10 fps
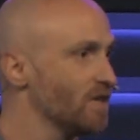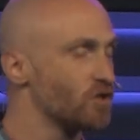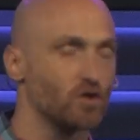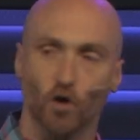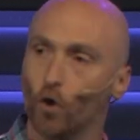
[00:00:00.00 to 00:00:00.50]

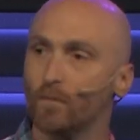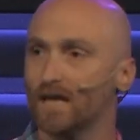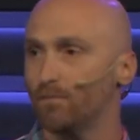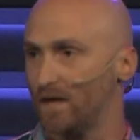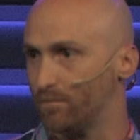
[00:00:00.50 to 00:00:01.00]
so
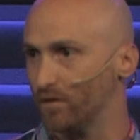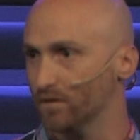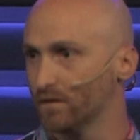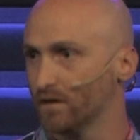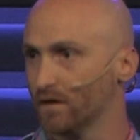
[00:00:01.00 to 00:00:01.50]
many
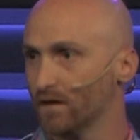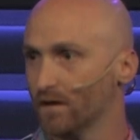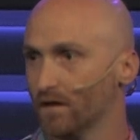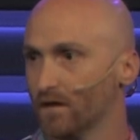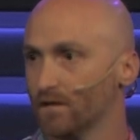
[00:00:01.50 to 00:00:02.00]
people
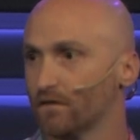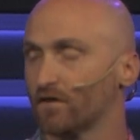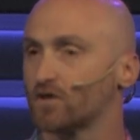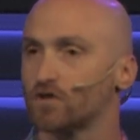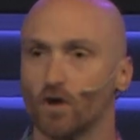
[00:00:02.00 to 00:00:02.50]
for
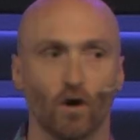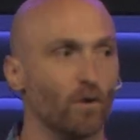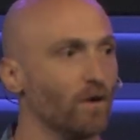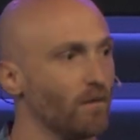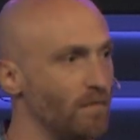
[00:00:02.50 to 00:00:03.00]

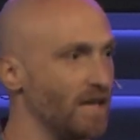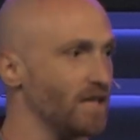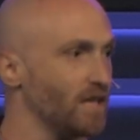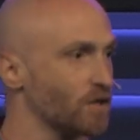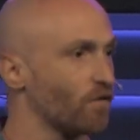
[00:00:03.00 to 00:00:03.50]
so many
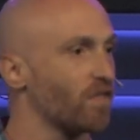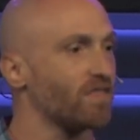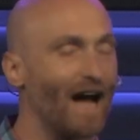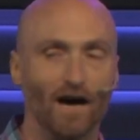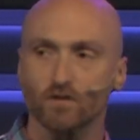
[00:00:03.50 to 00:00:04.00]
years. For
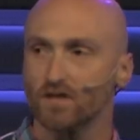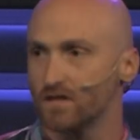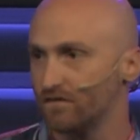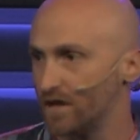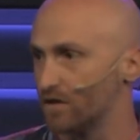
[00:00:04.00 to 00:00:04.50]
thousands
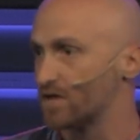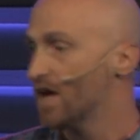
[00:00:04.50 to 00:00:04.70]
of years,